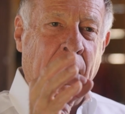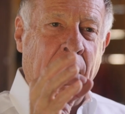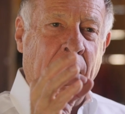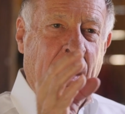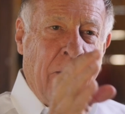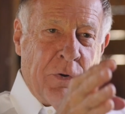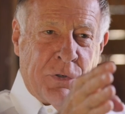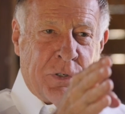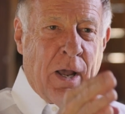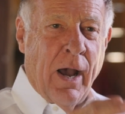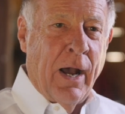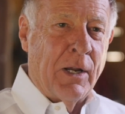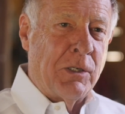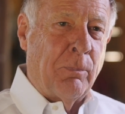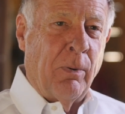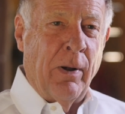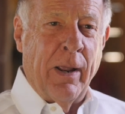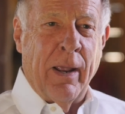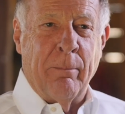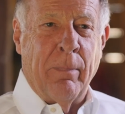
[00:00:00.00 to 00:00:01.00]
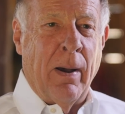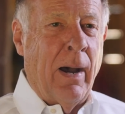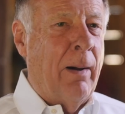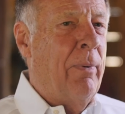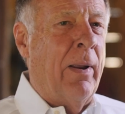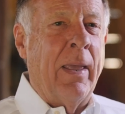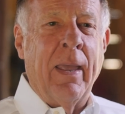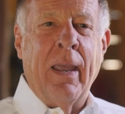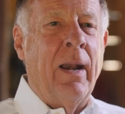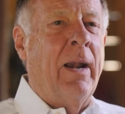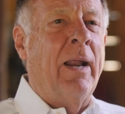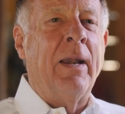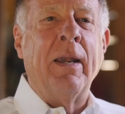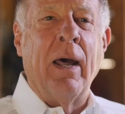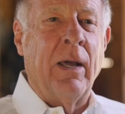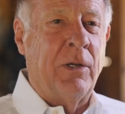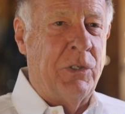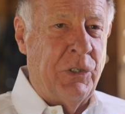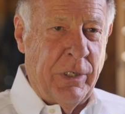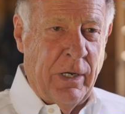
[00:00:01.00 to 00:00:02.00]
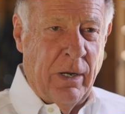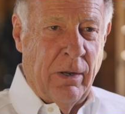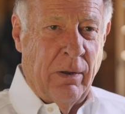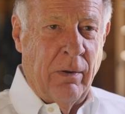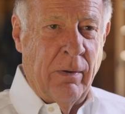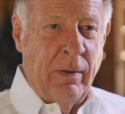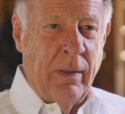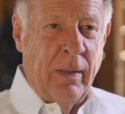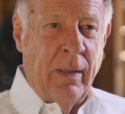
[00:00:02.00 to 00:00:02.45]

Here's God's plan, Bob, in a nutshell.